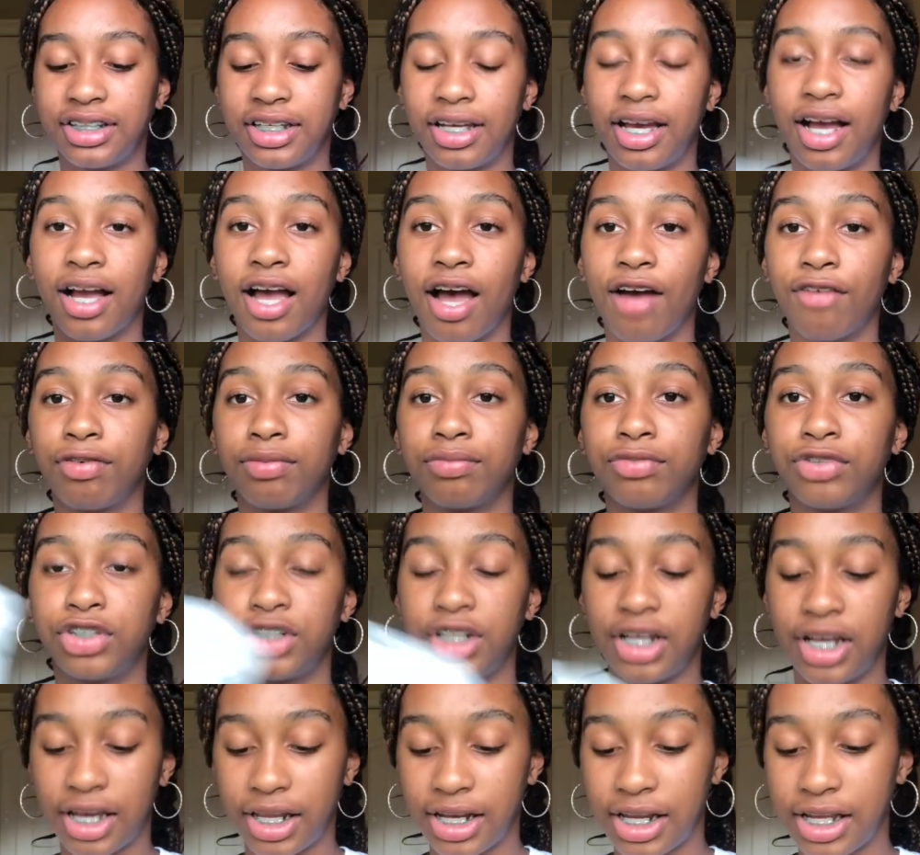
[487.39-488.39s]
Thing I got from
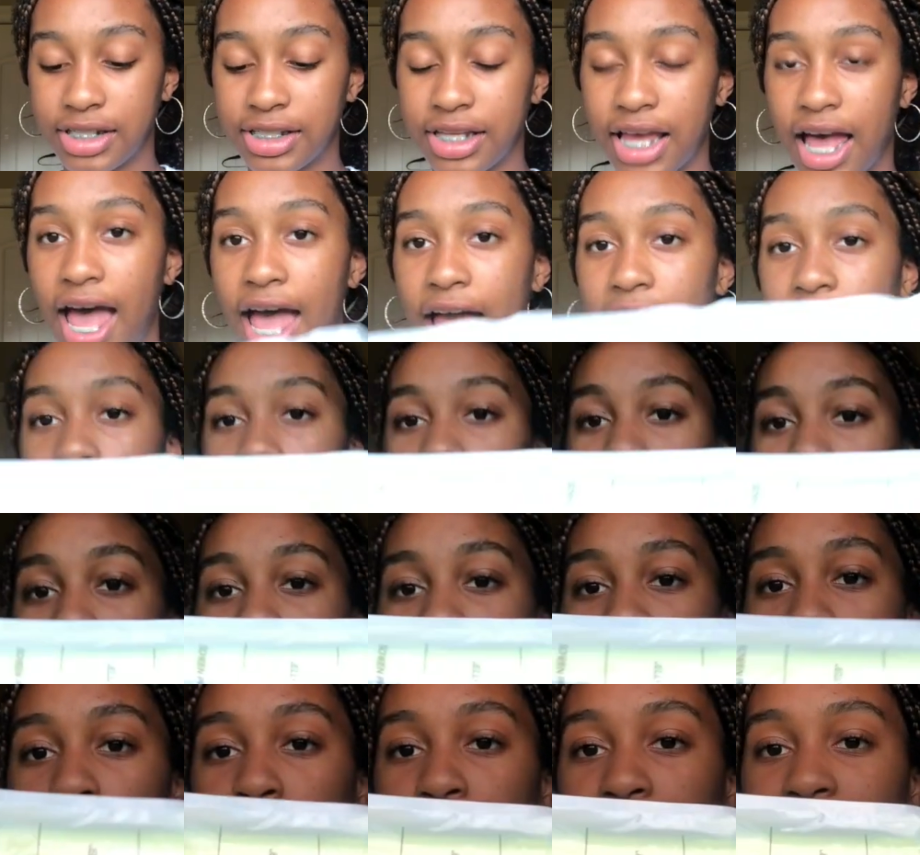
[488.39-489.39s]
Shein is a
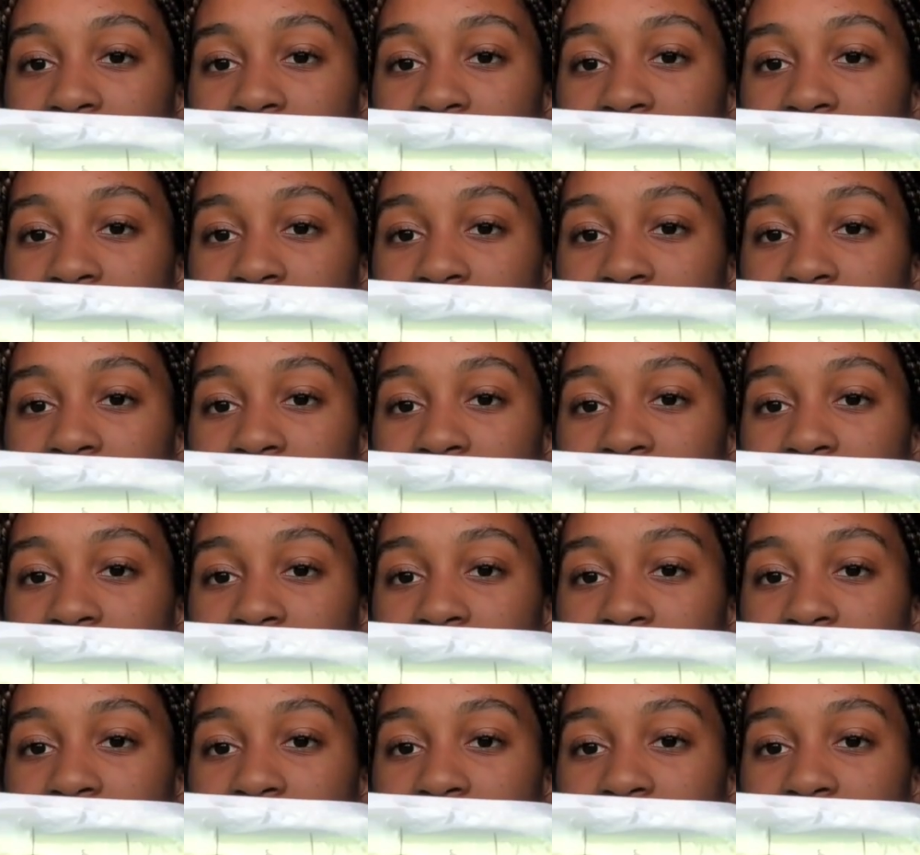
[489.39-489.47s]
phone